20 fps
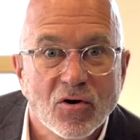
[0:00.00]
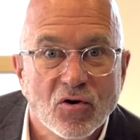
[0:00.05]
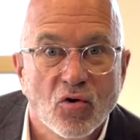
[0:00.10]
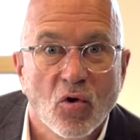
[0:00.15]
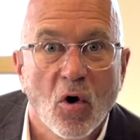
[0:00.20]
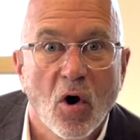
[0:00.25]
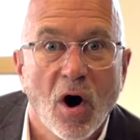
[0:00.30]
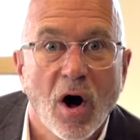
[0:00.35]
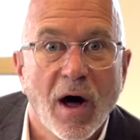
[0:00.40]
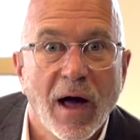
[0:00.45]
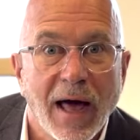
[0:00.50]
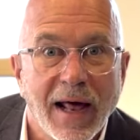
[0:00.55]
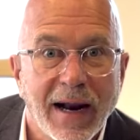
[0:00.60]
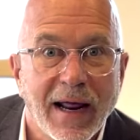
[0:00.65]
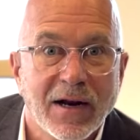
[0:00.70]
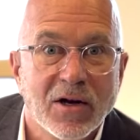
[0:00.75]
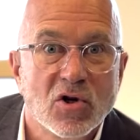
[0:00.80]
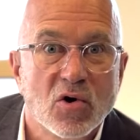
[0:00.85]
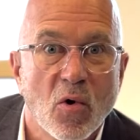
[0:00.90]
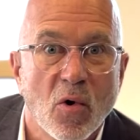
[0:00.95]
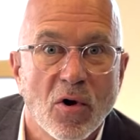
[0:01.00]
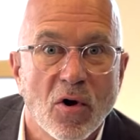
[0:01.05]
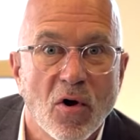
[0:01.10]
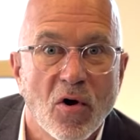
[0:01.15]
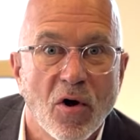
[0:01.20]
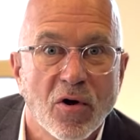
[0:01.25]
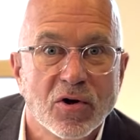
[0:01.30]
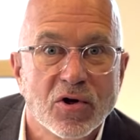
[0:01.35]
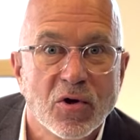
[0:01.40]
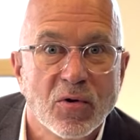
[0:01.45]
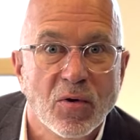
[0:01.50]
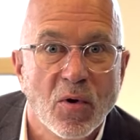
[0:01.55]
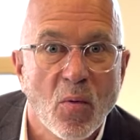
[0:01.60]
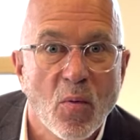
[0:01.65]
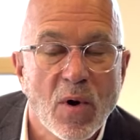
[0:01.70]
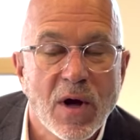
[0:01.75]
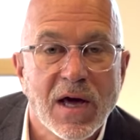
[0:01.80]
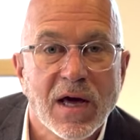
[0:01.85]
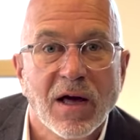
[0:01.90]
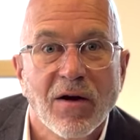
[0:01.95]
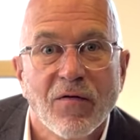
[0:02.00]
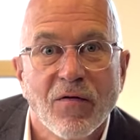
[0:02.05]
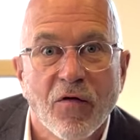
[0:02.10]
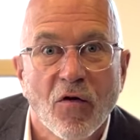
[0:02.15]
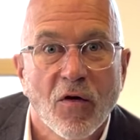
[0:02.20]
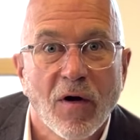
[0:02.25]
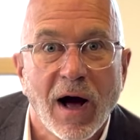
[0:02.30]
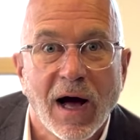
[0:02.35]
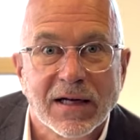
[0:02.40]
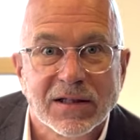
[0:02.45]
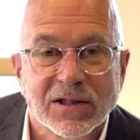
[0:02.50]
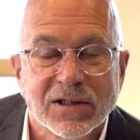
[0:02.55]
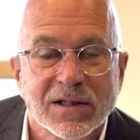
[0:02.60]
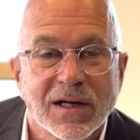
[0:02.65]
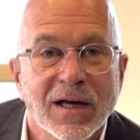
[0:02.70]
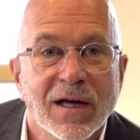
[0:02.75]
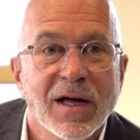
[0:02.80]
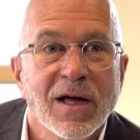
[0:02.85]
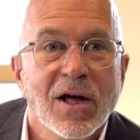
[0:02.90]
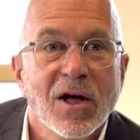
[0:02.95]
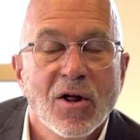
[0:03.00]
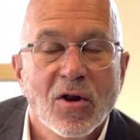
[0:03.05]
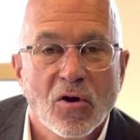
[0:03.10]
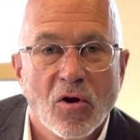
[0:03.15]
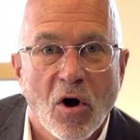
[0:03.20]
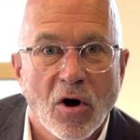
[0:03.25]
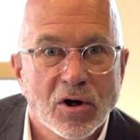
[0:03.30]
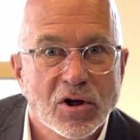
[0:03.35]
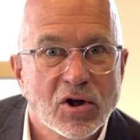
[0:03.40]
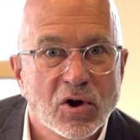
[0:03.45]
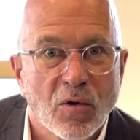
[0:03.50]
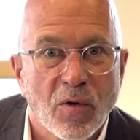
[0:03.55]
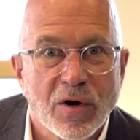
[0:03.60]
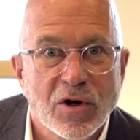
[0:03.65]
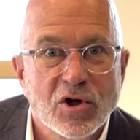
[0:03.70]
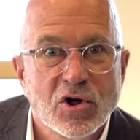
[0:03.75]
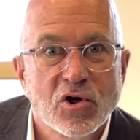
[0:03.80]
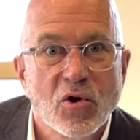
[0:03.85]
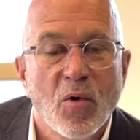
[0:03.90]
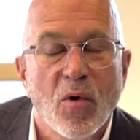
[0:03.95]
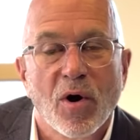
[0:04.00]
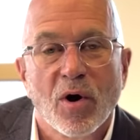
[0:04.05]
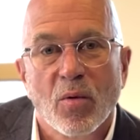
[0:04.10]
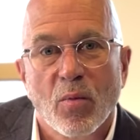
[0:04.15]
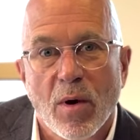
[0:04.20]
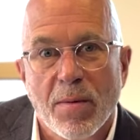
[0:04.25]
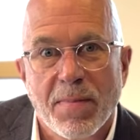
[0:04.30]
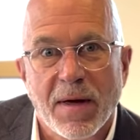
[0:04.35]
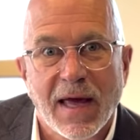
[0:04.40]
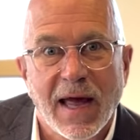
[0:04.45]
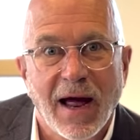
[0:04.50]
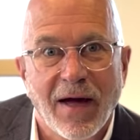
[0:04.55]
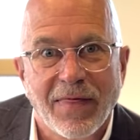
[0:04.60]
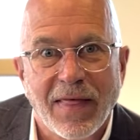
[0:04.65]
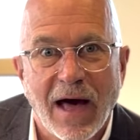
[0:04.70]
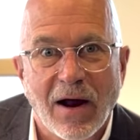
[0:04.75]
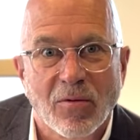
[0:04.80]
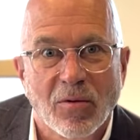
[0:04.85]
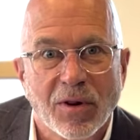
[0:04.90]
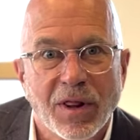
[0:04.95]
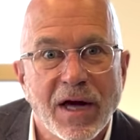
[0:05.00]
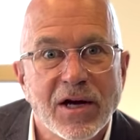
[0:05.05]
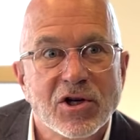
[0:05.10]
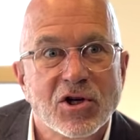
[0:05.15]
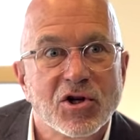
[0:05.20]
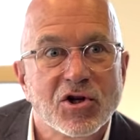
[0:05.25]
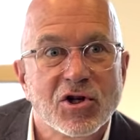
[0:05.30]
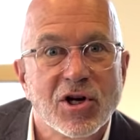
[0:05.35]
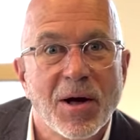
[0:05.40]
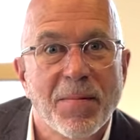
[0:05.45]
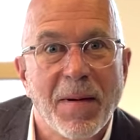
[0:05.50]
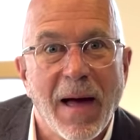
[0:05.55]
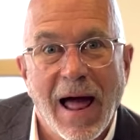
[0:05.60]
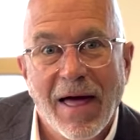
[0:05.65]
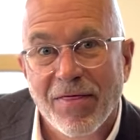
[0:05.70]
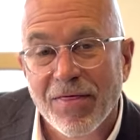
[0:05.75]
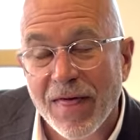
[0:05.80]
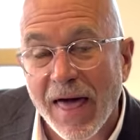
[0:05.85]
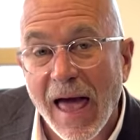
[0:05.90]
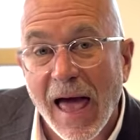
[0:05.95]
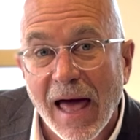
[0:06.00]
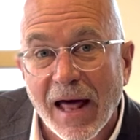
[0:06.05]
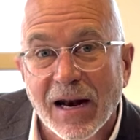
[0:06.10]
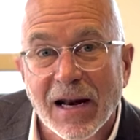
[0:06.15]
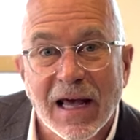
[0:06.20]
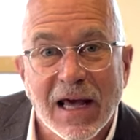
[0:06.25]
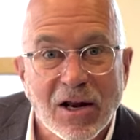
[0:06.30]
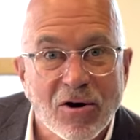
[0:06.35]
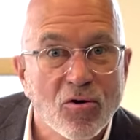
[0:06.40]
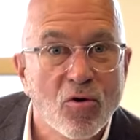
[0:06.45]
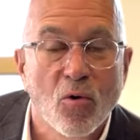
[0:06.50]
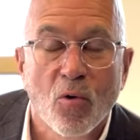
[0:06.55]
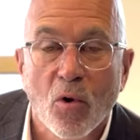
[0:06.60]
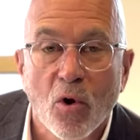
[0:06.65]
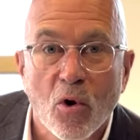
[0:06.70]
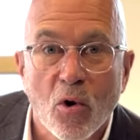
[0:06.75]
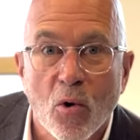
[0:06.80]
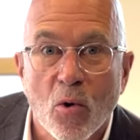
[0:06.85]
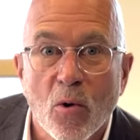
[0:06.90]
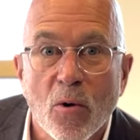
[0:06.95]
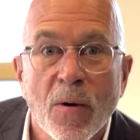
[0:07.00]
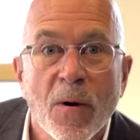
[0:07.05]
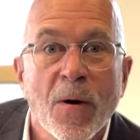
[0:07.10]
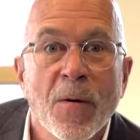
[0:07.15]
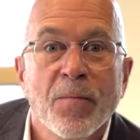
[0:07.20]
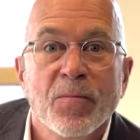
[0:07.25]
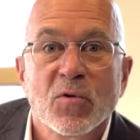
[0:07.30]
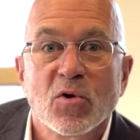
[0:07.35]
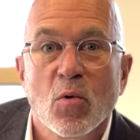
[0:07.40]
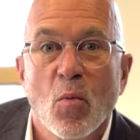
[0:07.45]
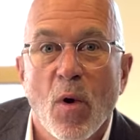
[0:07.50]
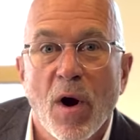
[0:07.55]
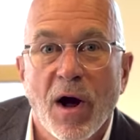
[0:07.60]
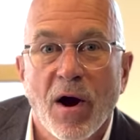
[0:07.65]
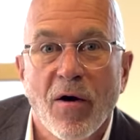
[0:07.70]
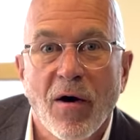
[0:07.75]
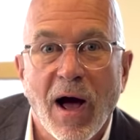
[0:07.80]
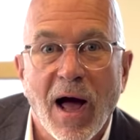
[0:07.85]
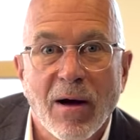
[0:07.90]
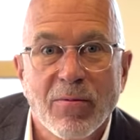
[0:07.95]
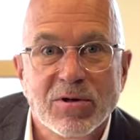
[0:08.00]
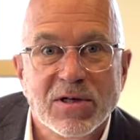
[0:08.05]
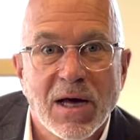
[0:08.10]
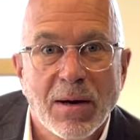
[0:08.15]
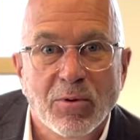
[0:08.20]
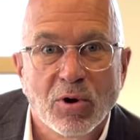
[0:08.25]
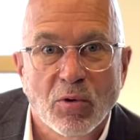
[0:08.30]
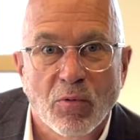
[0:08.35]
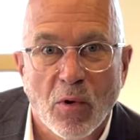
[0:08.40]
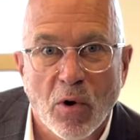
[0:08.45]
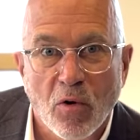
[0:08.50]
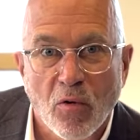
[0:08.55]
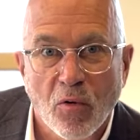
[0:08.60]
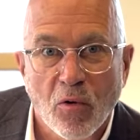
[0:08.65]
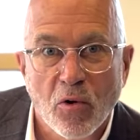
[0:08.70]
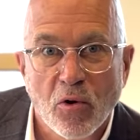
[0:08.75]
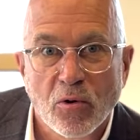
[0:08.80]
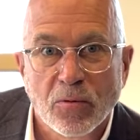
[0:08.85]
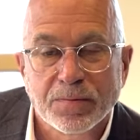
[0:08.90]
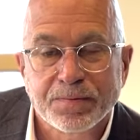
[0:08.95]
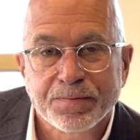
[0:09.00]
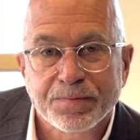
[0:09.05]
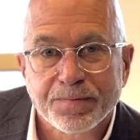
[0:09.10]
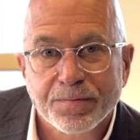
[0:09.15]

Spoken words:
draw an editorial cartoon a week for us. Long story short, we began that relationship, and then it grew to where I was able to recruit